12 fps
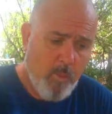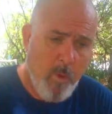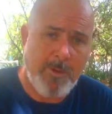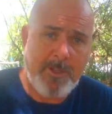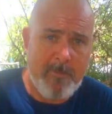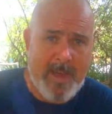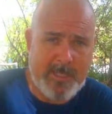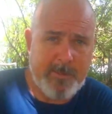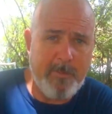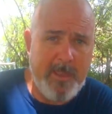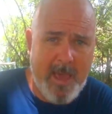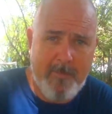what was the
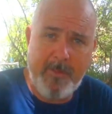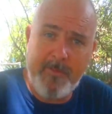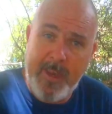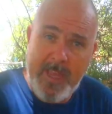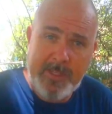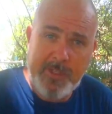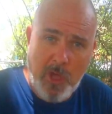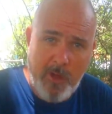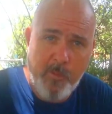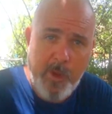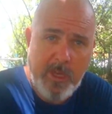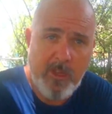maximum depth of the next
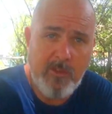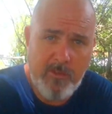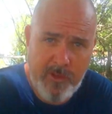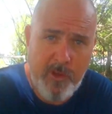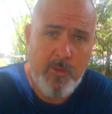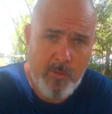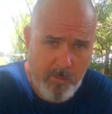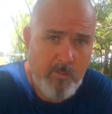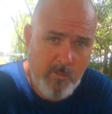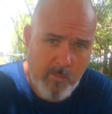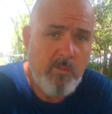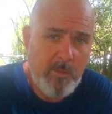dive we can do.
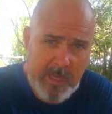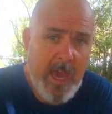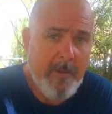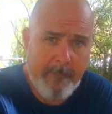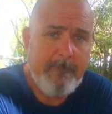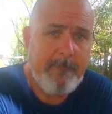Yeah,